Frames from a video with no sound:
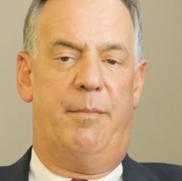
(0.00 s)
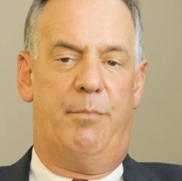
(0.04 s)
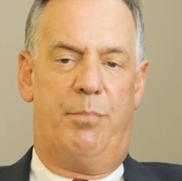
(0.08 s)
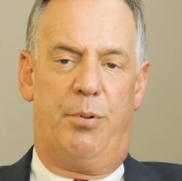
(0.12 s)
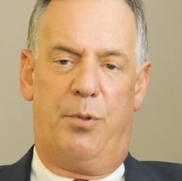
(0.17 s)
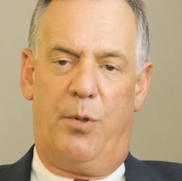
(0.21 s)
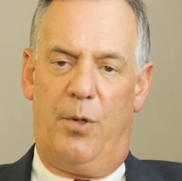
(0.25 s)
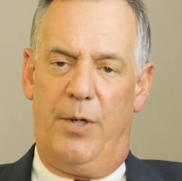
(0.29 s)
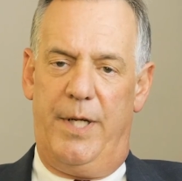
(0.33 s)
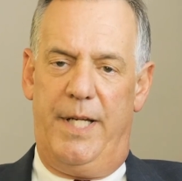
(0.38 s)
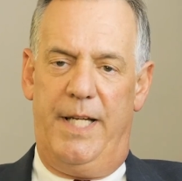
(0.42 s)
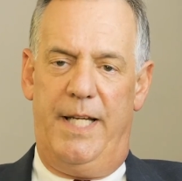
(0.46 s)

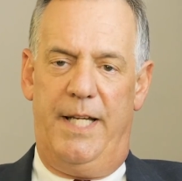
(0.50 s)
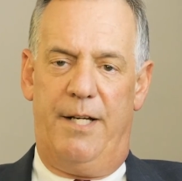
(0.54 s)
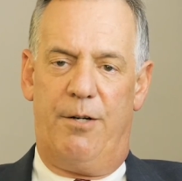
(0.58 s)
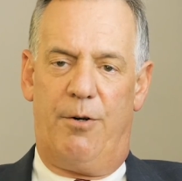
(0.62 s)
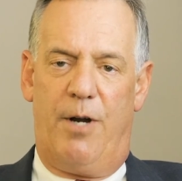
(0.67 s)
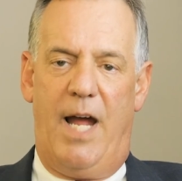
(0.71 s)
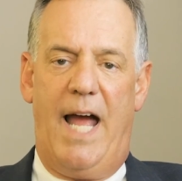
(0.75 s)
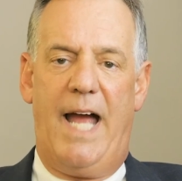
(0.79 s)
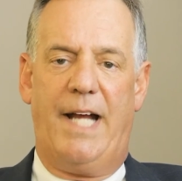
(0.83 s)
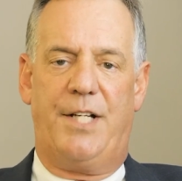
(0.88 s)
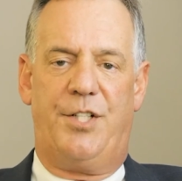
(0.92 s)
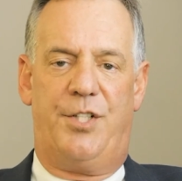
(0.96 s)
Employee
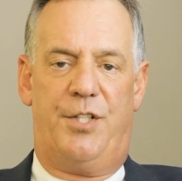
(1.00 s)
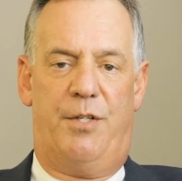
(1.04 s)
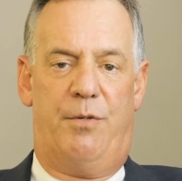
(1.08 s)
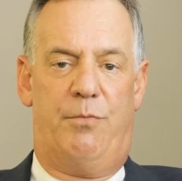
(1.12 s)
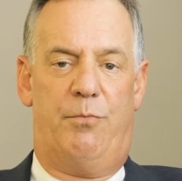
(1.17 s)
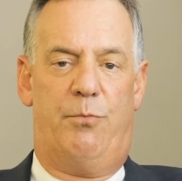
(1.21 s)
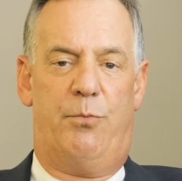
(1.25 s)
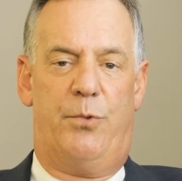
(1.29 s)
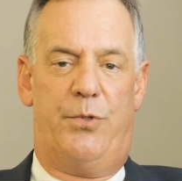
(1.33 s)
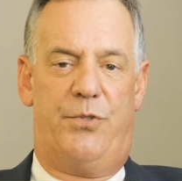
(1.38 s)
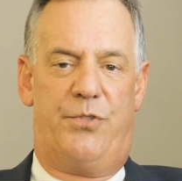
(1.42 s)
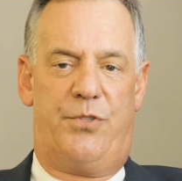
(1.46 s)

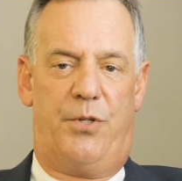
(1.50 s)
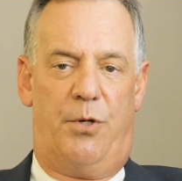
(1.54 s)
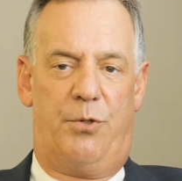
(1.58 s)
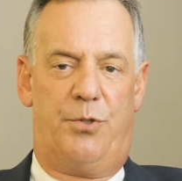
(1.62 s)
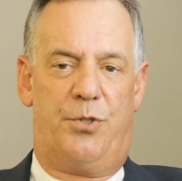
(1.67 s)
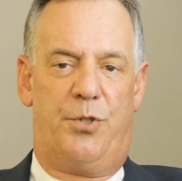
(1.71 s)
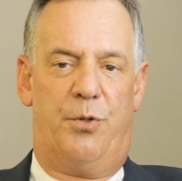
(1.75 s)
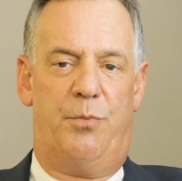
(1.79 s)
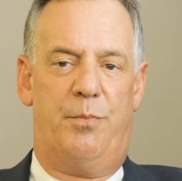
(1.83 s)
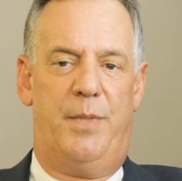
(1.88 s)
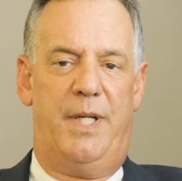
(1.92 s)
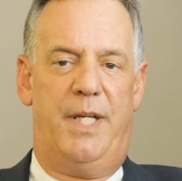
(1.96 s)
interaction with
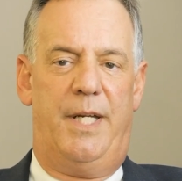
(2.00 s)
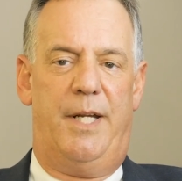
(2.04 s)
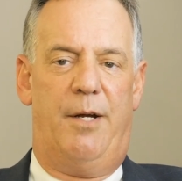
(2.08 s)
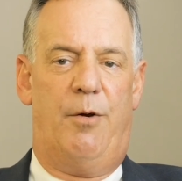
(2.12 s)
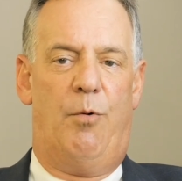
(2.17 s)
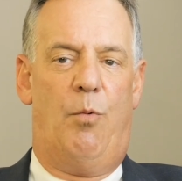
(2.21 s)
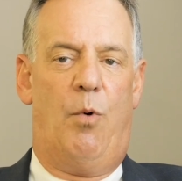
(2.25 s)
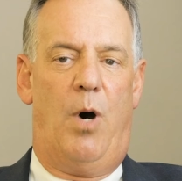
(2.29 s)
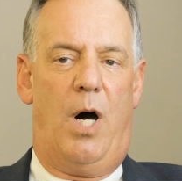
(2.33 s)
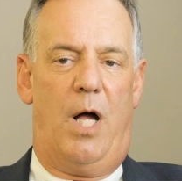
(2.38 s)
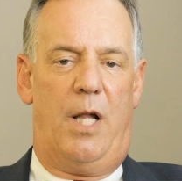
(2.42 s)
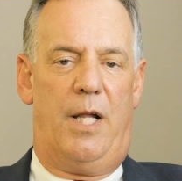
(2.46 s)
social
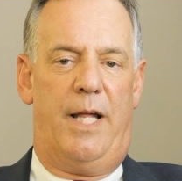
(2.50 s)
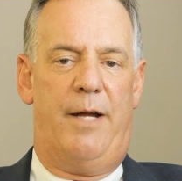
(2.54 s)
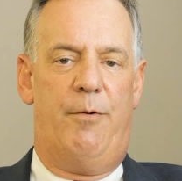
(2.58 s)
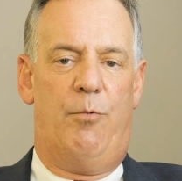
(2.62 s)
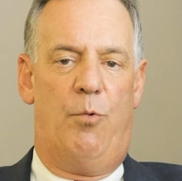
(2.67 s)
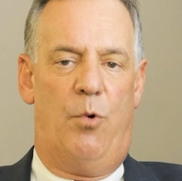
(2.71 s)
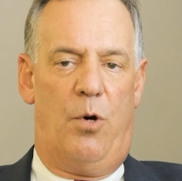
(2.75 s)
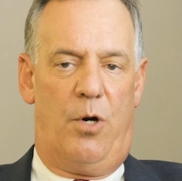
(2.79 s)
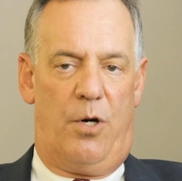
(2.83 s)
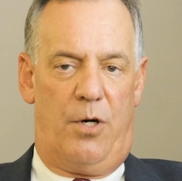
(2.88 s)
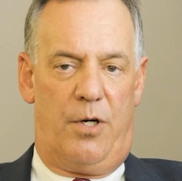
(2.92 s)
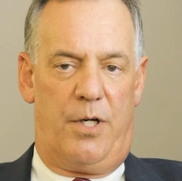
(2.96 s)
media while
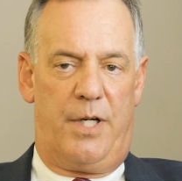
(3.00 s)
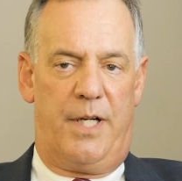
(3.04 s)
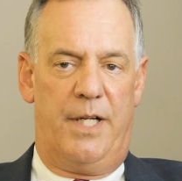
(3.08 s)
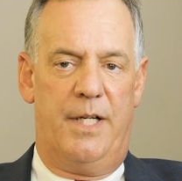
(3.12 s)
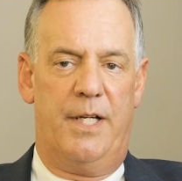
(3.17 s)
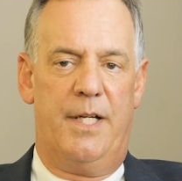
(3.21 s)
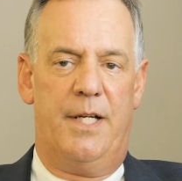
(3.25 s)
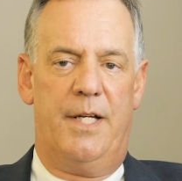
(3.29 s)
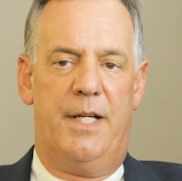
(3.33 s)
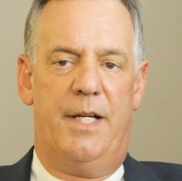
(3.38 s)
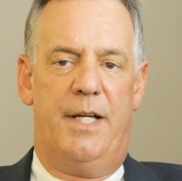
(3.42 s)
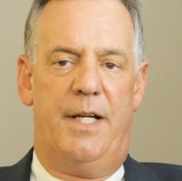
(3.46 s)
at work
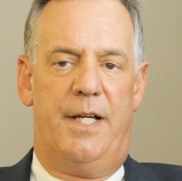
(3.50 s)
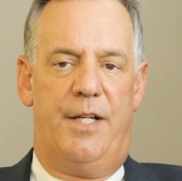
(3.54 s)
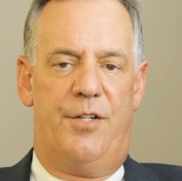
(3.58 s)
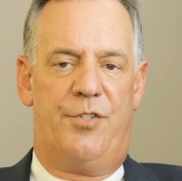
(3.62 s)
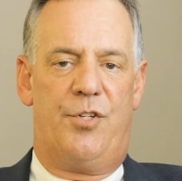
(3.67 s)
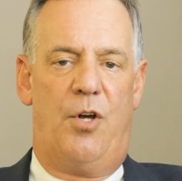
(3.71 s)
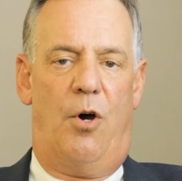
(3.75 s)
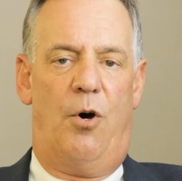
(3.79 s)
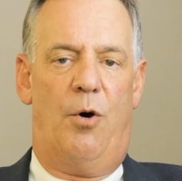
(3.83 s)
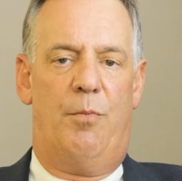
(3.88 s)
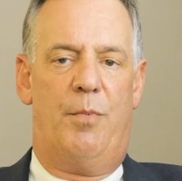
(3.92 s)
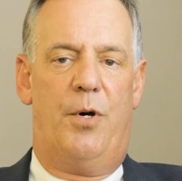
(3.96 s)

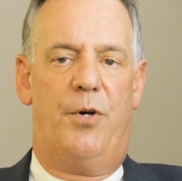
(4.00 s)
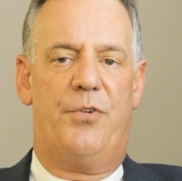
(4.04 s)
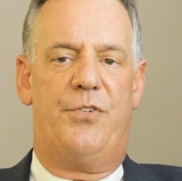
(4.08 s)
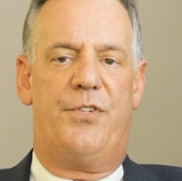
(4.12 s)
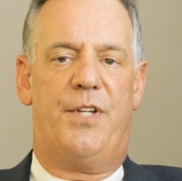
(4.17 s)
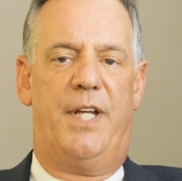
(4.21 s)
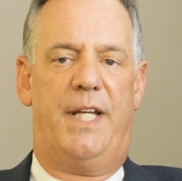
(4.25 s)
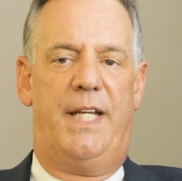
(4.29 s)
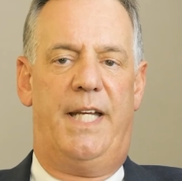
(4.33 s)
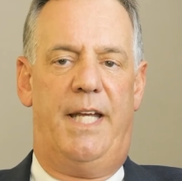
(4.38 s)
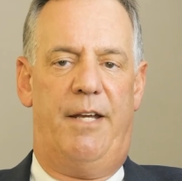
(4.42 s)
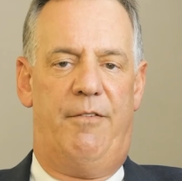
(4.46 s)
is
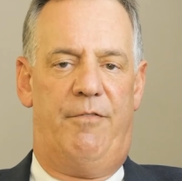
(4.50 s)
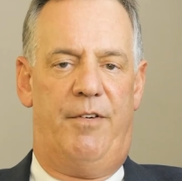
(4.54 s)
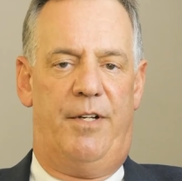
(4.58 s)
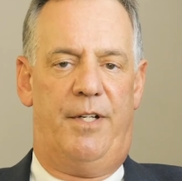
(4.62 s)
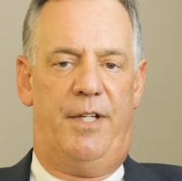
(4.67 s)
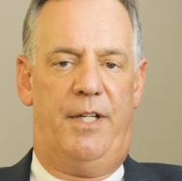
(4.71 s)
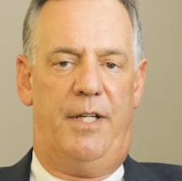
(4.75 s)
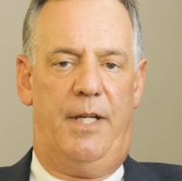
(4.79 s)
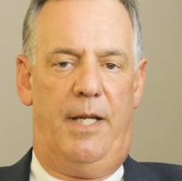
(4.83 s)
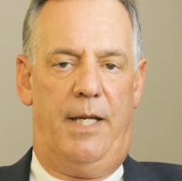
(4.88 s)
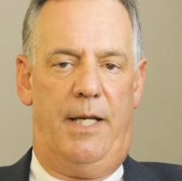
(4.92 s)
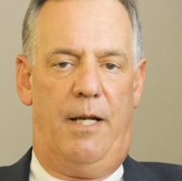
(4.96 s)
almost a
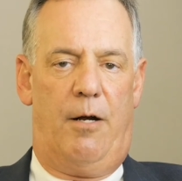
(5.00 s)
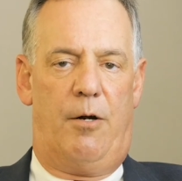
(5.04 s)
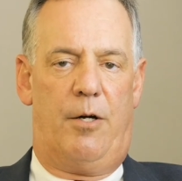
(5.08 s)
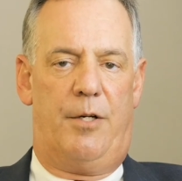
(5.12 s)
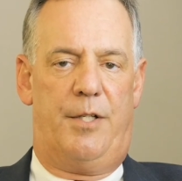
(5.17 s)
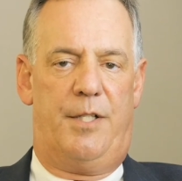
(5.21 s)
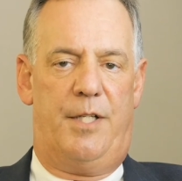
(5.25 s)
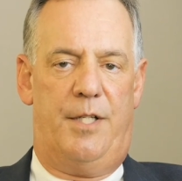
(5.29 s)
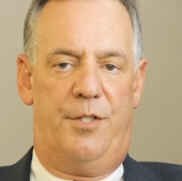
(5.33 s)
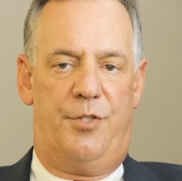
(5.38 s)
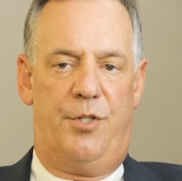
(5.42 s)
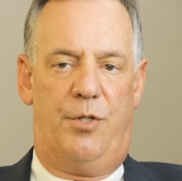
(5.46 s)
given in our
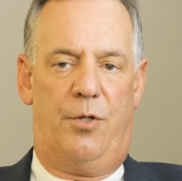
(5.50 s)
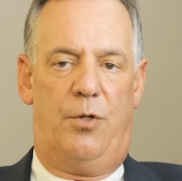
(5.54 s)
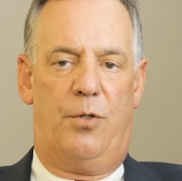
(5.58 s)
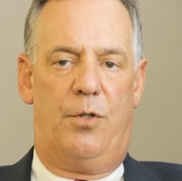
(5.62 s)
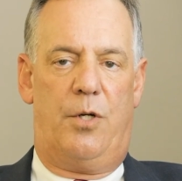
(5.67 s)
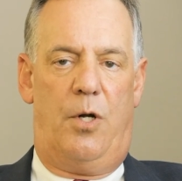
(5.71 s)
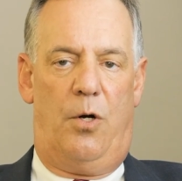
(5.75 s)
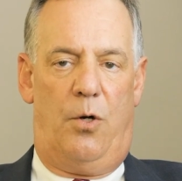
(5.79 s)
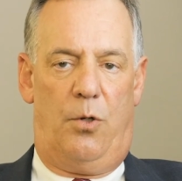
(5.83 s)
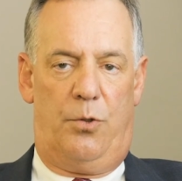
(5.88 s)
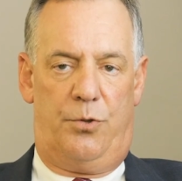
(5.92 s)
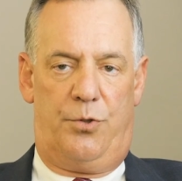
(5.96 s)
digital
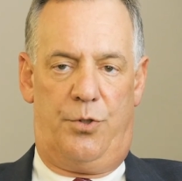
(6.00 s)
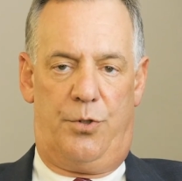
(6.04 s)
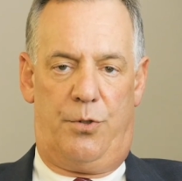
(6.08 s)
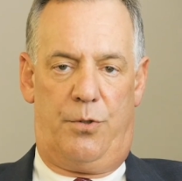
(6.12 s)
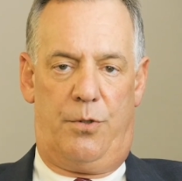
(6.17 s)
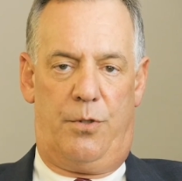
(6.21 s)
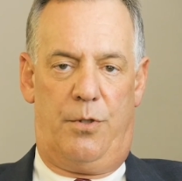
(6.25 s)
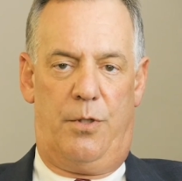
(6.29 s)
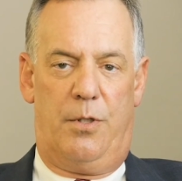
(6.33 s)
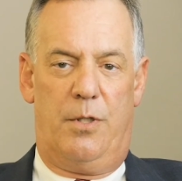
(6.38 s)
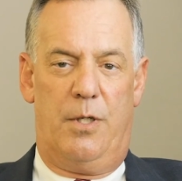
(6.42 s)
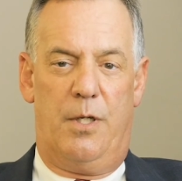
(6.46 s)

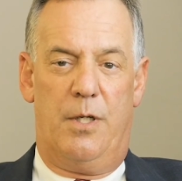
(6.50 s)
culture.